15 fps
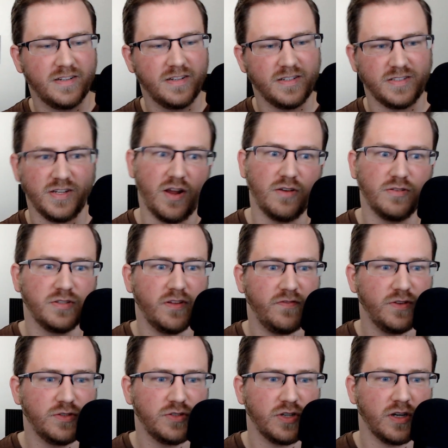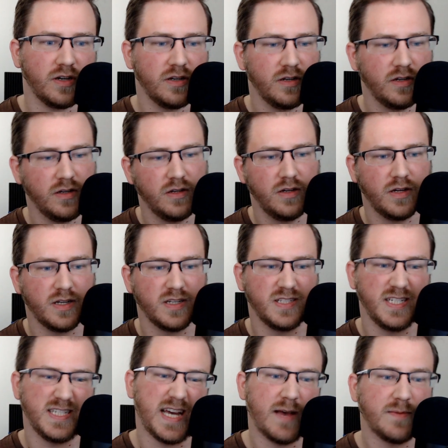He knows the future. Because he
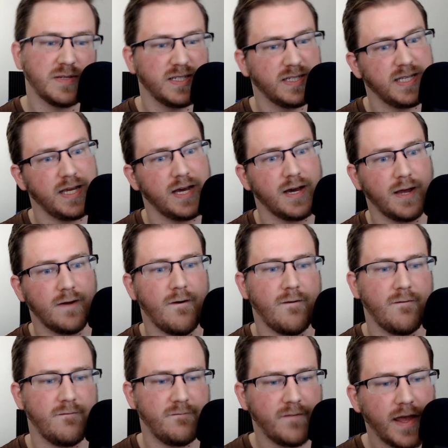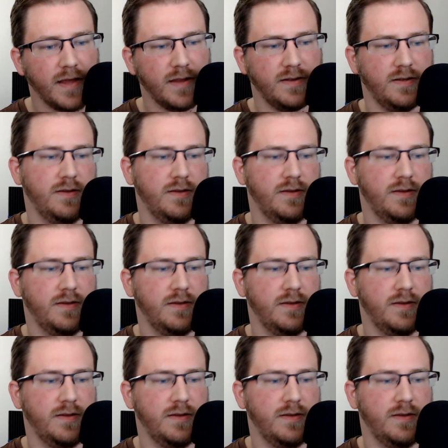taps into the icon of fate.